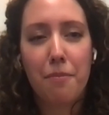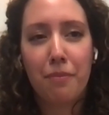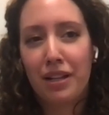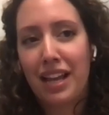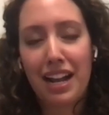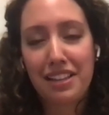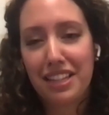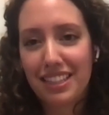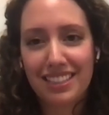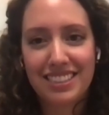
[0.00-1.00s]
But yeah, I
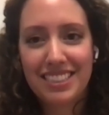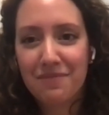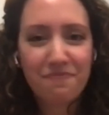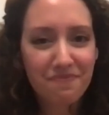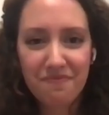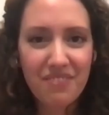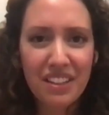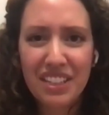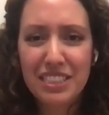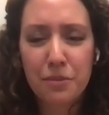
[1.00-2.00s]
think that's
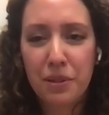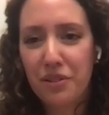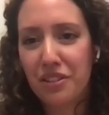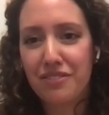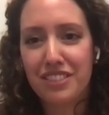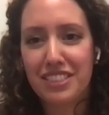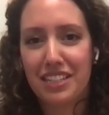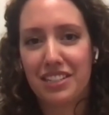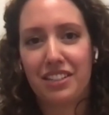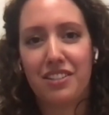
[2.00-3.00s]
the beauty of design
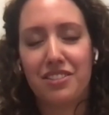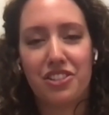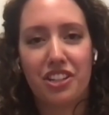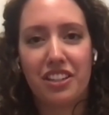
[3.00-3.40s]
technology.